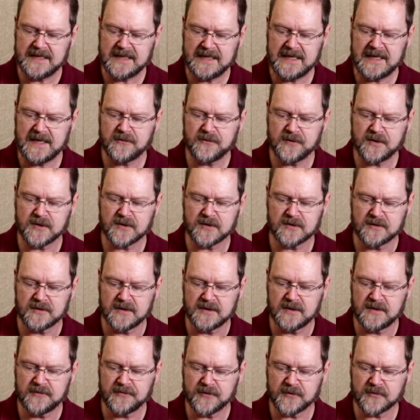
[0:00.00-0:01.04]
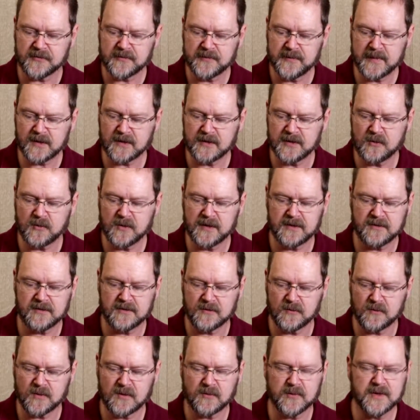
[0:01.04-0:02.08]
If you're familiar with
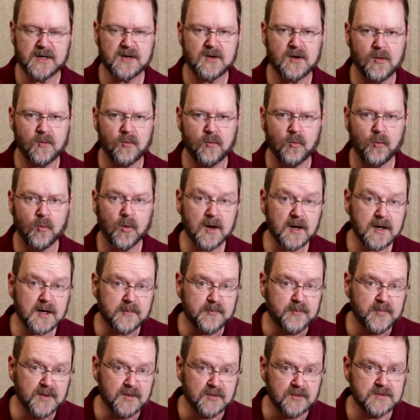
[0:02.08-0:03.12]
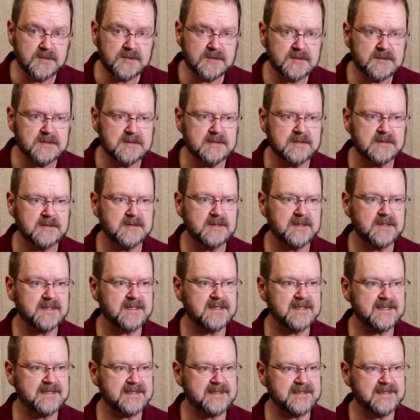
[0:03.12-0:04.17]
what we call work boots
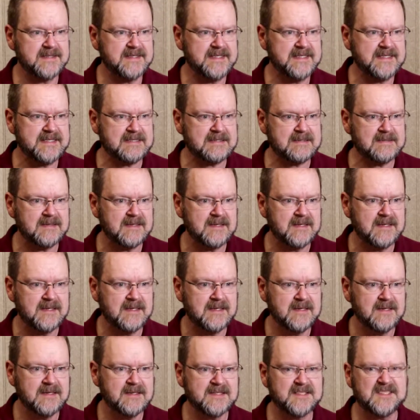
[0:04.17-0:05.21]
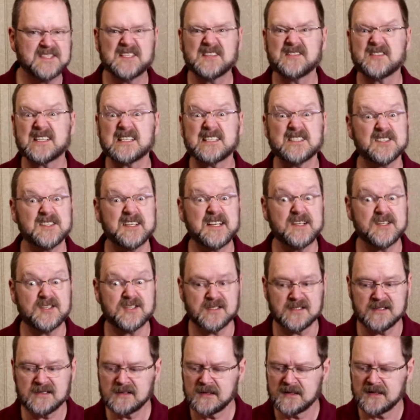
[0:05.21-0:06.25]
in
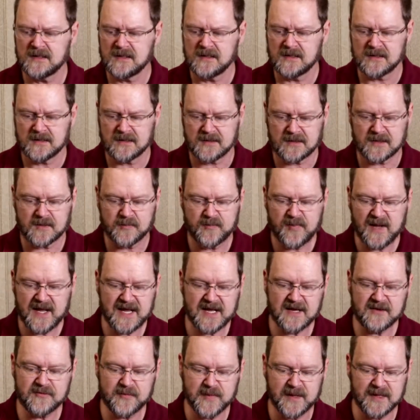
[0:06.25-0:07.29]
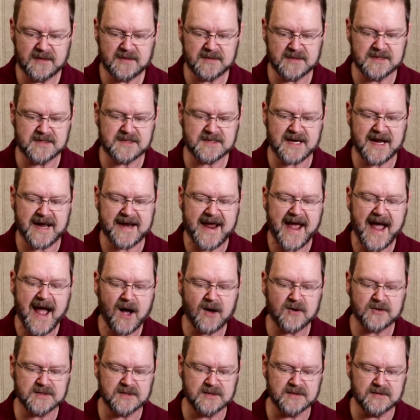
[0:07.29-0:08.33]
civilization, on pavement, inside
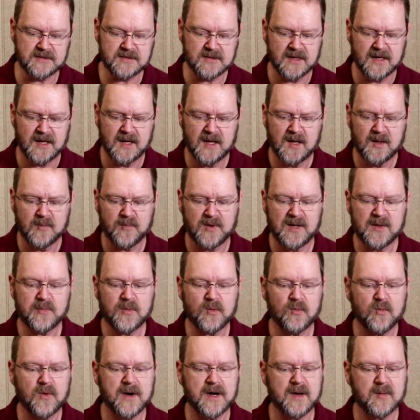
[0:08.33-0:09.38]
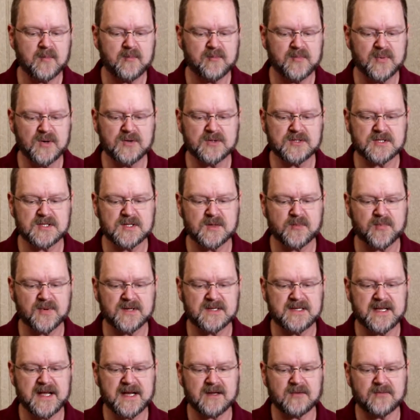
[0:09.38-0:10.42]
houses, people wear boots to
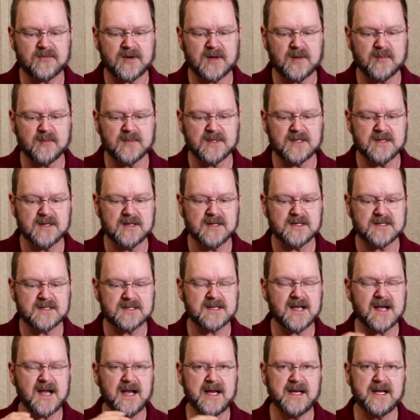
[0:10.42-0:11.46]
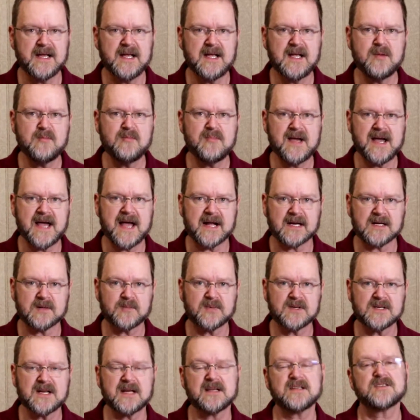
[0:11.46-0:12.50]
protect from side impact. It
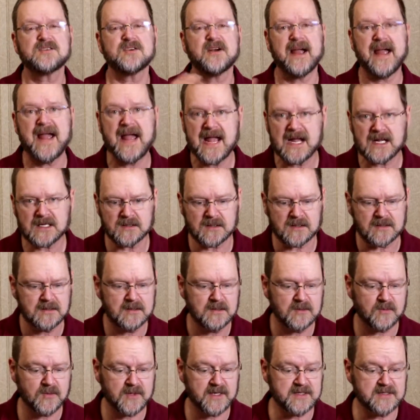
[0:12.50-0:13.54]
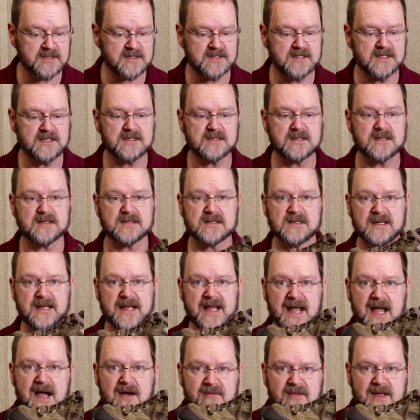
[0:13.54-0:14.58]
protects your ankle, whereas this doesn't
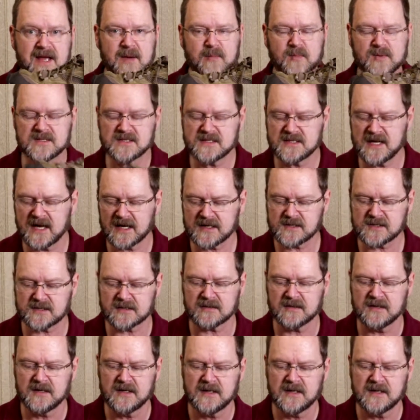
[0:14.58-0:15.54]
have that protection.